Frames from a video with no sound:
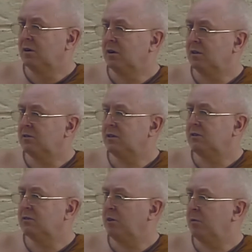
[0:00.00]
It's
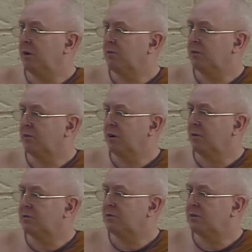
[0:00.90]
easy, you may sort of go
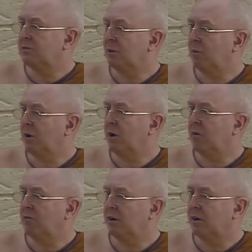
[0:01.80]
and see someone, I
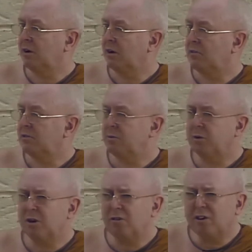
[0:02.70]
recognize you, but
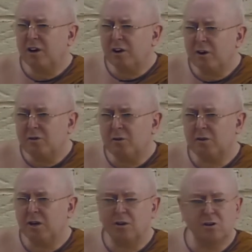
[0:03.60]
you don't really know them
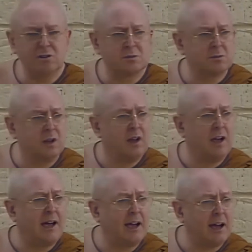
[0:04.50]
yet. You've got to
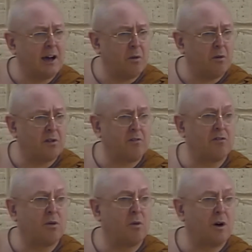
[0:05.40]
hang out with them
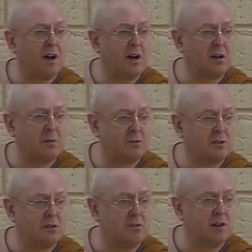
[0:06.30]
for a while
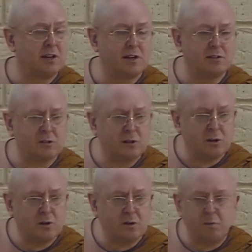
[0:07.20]
until you really get to
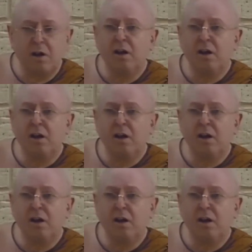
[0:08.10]
know them.